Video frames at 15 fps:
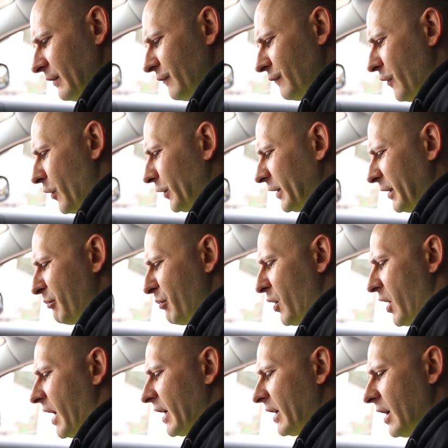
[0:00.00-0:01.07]

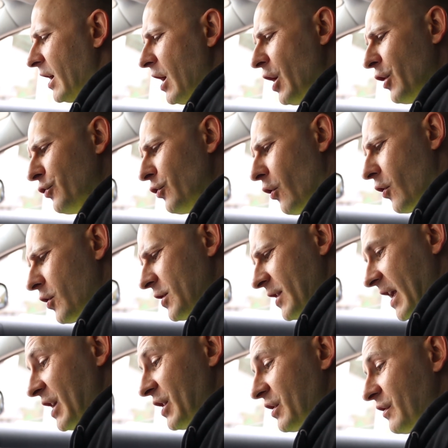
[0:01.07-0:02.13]
vertebrae
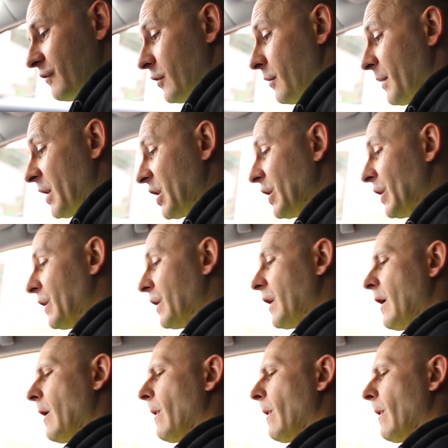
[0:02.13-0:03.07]
northeast from here